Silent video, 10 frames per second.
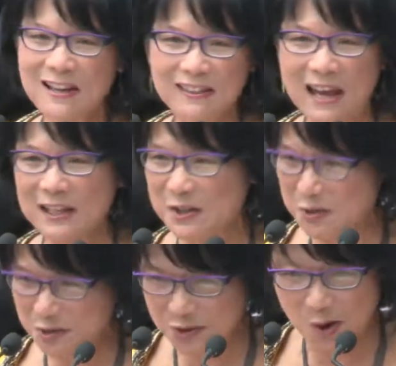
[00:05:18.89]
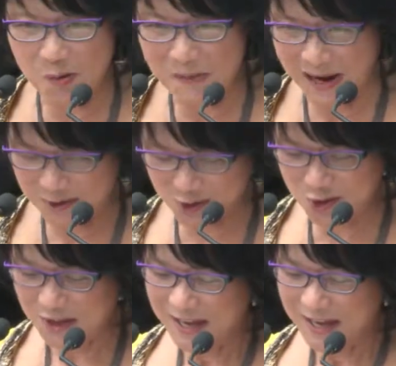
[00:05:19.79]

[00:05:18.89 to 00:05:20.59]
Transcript: Thank you so much.